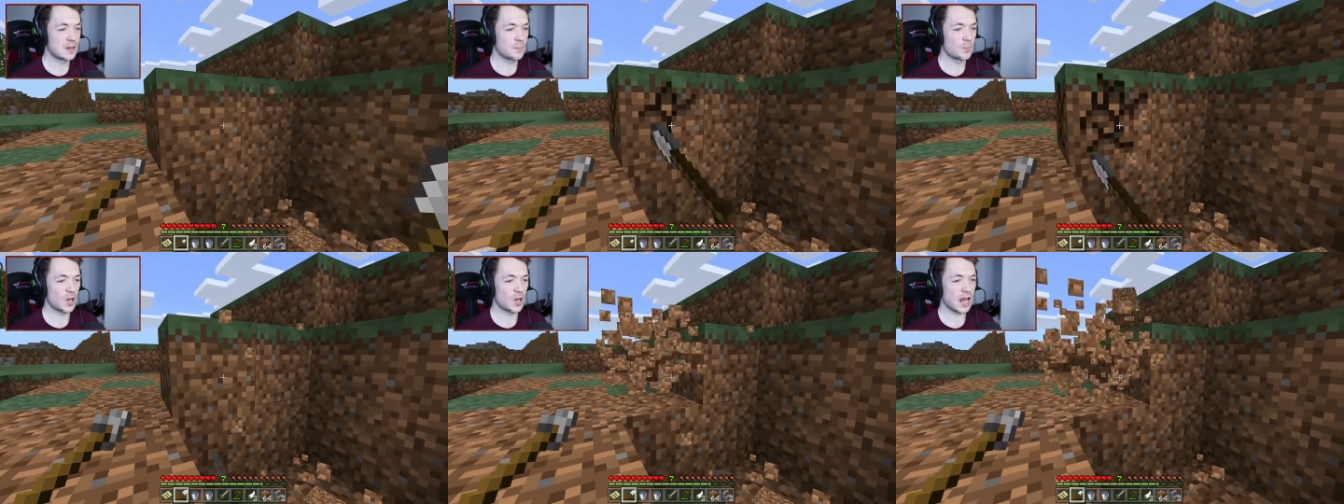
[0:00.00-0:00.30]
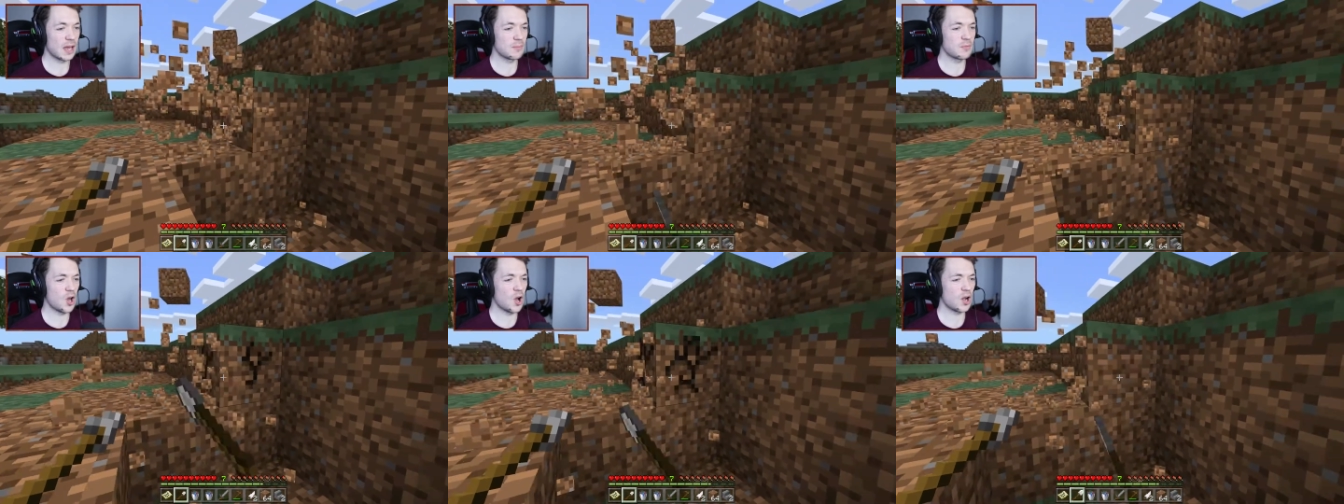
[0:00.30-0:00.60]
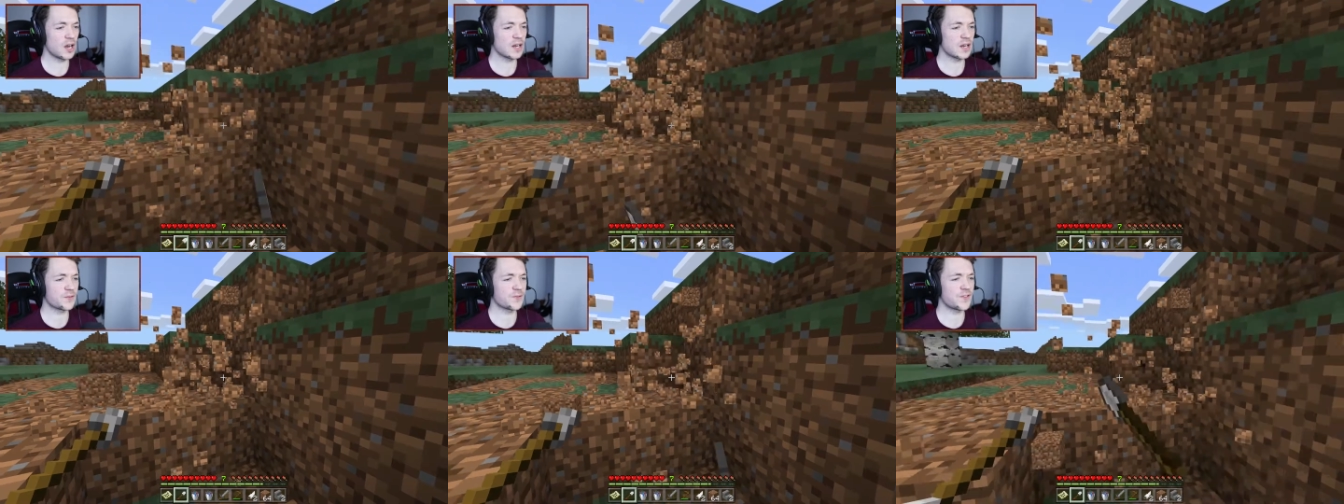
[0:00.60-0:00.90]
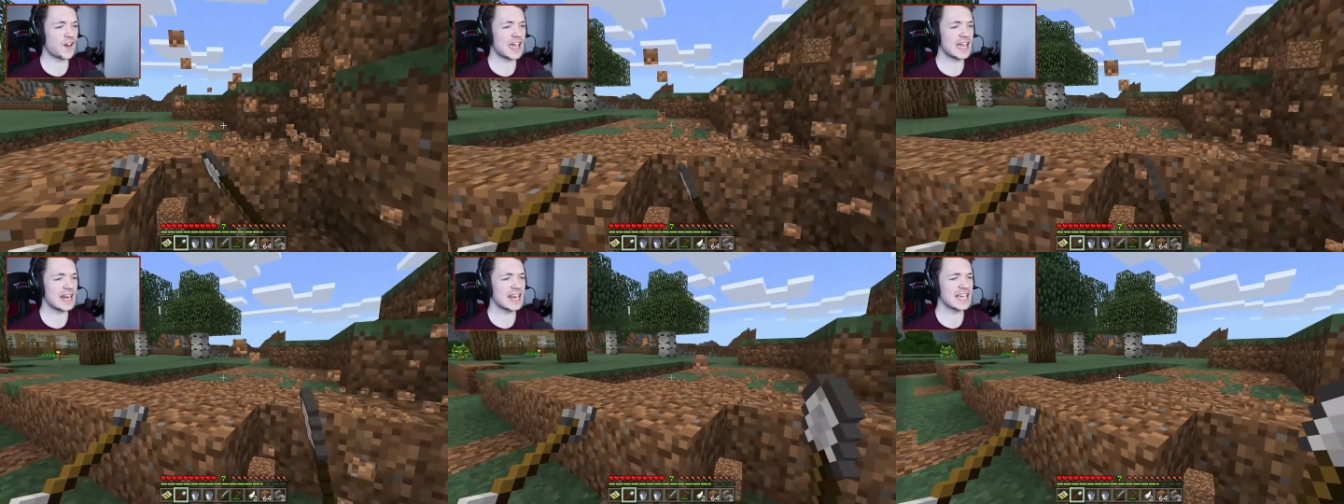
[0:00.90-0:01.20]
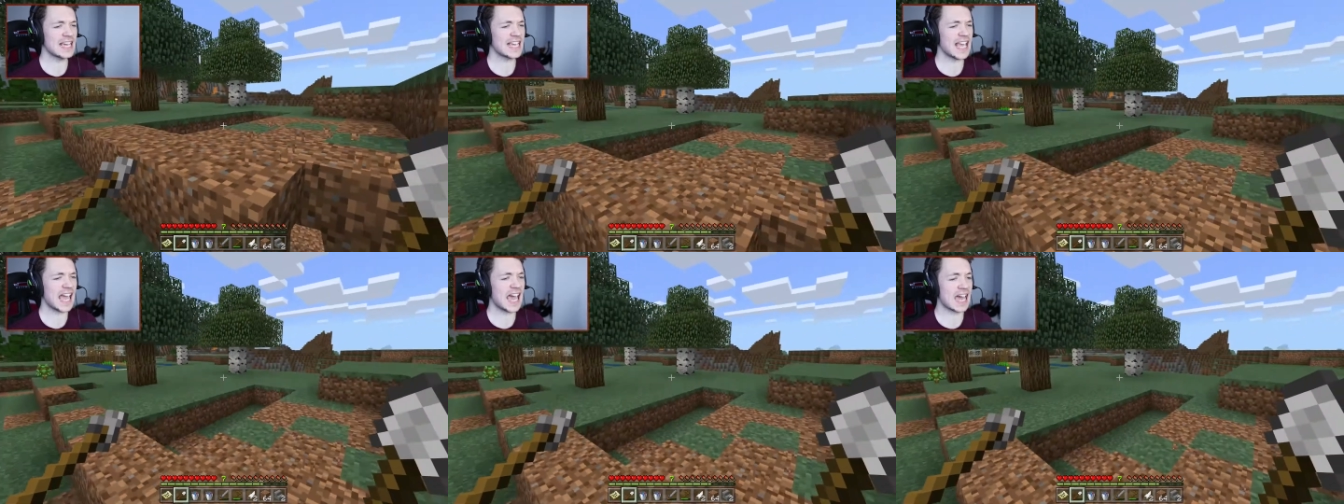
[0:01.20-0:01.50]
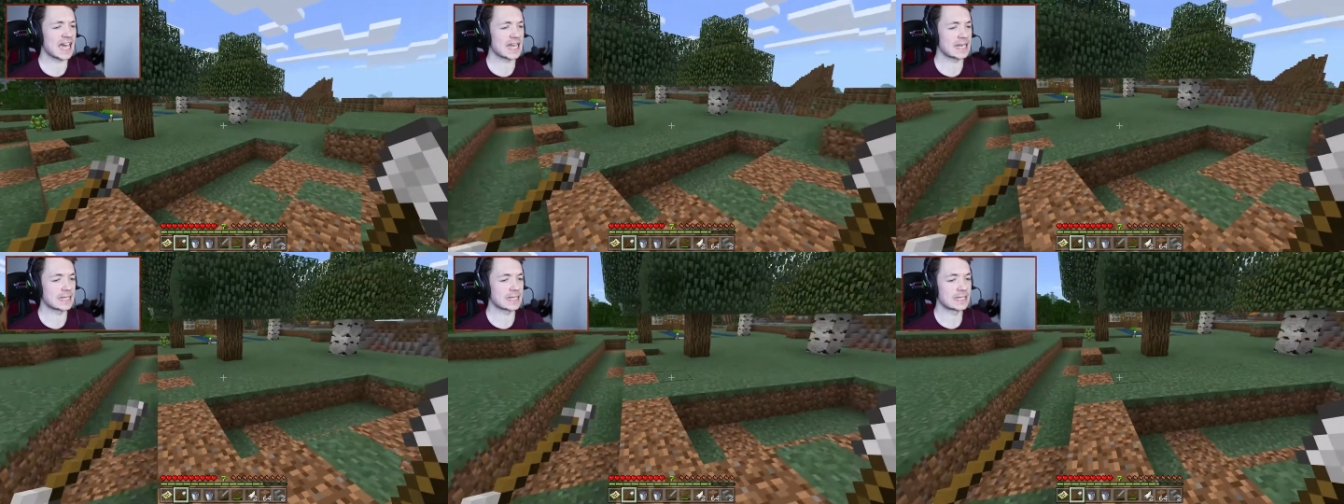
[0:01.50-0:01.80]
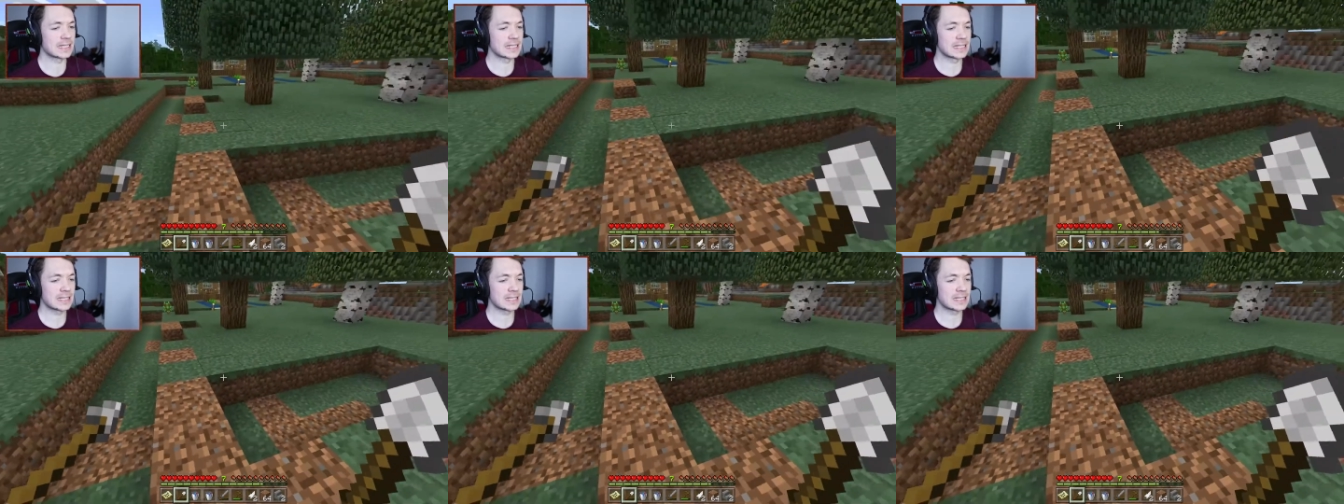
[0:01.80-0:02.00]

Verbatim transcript: but I'm not going to fail again.